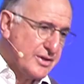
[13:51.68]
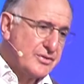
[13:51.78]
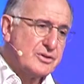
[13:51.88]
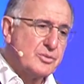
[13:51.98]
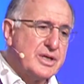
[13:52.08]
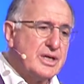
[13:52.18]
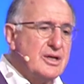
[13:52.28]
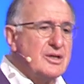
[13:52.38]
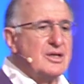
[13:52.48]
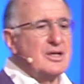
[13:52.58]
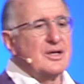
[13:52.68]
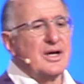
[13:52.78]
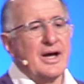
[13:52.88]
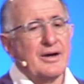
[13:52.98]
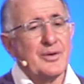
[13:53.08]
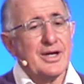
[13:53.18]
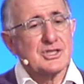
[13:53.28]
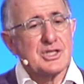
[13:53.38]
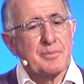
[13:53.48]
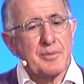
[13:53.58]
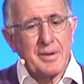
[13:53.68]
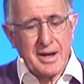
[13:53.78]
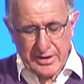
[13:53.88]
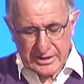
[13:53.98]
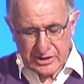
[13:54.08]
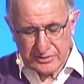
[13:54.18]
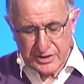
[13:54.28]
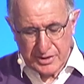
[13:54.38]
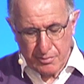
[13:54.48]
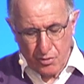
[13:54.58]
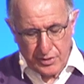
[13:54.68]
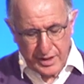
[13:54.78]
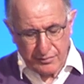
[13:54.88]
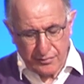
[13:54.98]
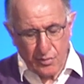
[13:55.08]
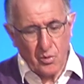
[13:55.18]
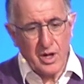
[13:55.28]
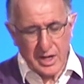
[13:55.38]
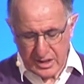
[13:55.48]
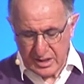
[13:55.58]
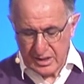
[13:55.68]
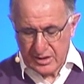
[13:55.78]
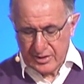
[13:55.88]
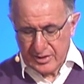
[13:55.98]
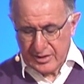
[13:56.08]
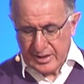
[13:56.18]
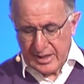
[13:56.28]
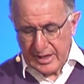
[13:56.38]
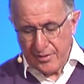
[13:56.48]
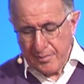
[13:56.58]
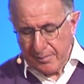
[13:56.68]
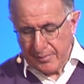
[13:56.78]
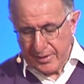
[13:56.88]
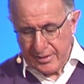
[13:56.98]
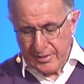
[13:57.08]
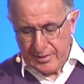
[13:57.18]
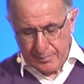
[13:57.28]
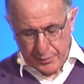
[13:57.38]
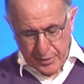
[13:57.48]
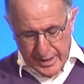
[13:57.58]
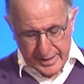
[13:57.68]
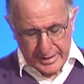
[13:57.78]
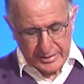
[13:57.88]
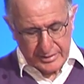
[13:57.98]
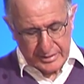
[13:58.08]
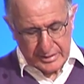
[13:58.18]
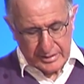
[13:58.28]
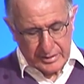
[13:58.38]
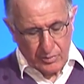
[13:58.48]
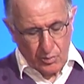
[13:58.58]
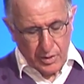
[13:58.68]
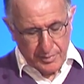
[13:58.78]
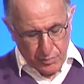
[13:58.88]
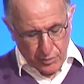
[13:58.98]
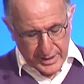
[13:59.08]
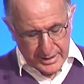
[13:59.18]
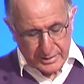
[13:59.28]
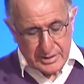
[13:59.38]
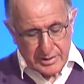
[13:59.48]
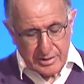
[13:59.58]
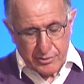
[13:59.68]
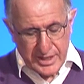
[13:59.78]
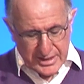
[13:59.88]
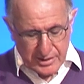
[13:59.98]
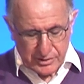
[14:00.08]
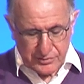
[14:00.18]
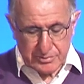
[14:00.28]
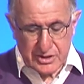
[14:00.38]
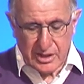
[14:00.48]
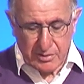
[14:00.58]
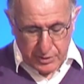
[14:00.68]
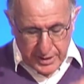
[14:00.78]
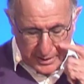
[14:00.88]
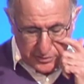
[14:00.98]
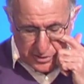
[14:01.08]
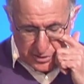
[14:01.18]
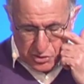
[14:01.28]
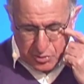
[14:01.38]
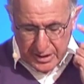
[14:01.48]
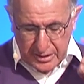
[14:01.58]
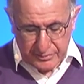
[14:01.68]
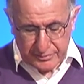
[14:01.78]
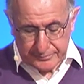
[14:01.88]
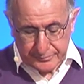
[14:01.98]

that we, we actually prepare ourselves in the morning for work. I remember praying one morning, and the reading was from Psalm 112.